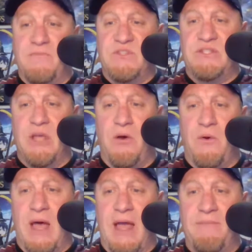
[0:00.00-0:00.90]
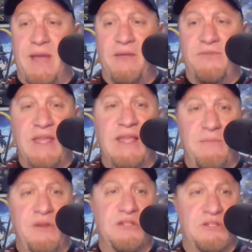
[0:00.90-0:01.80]
So I think
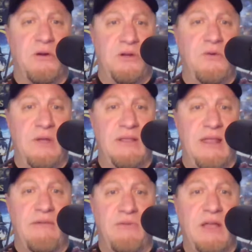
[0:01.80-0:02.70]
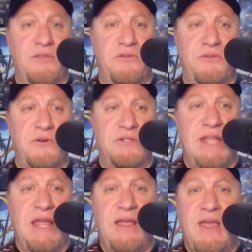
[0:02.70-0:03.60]
I'm going to start doing it every other
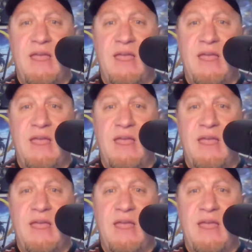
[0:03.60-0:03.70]
Thursday,